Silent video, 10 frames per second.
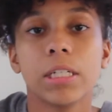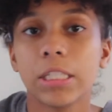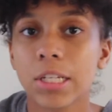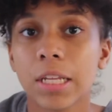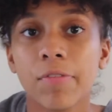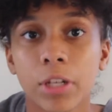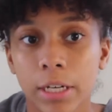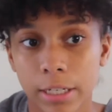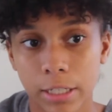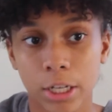just
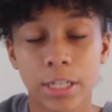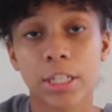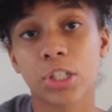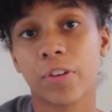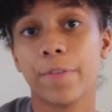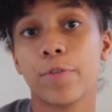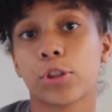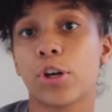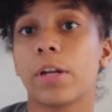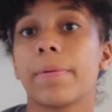leaving the conditioner in for
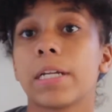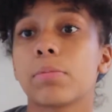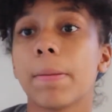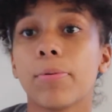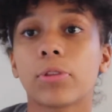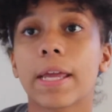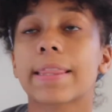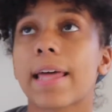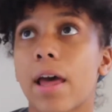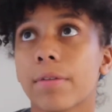30 minutes. People
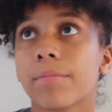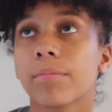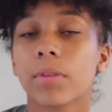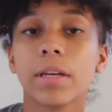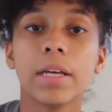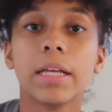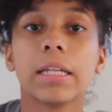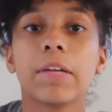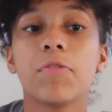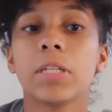think that
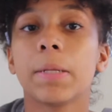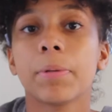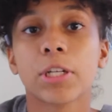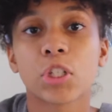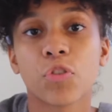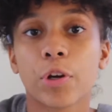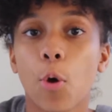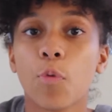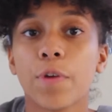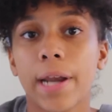leaving the deep conditioner in
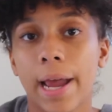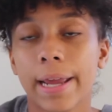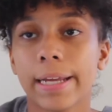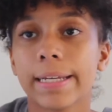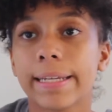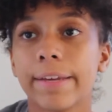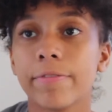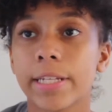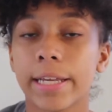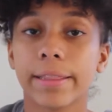overnight
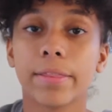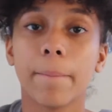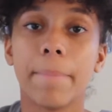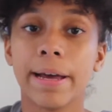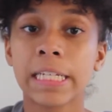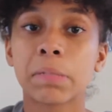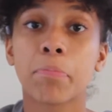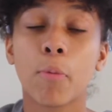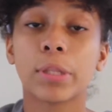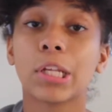gives it the best,
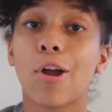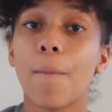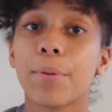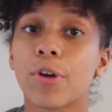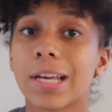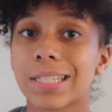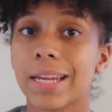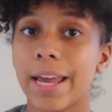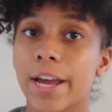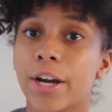but with low
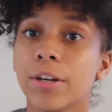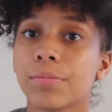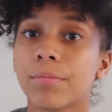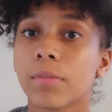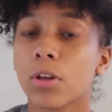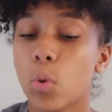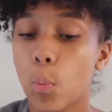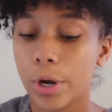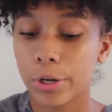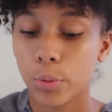porosity hair,
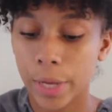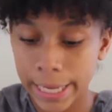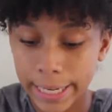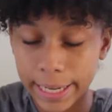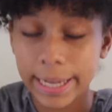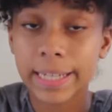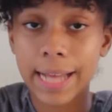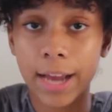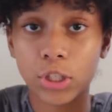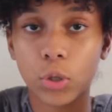when you heat it, it
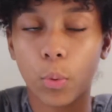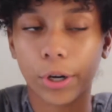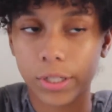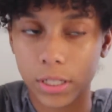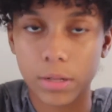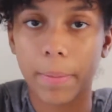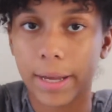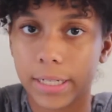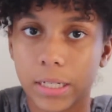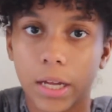actually works the
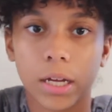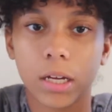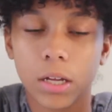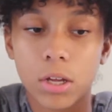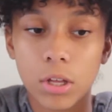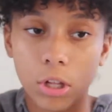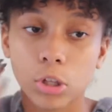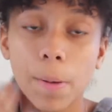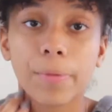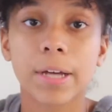best. Like,
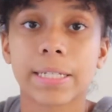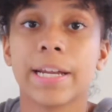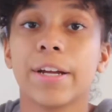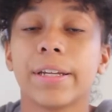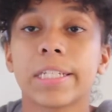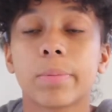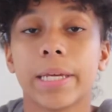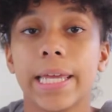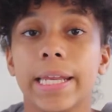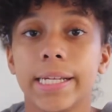low porosity hair needs to be
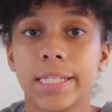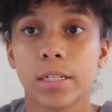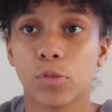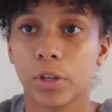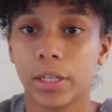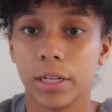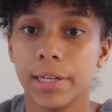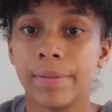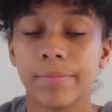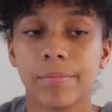heated to really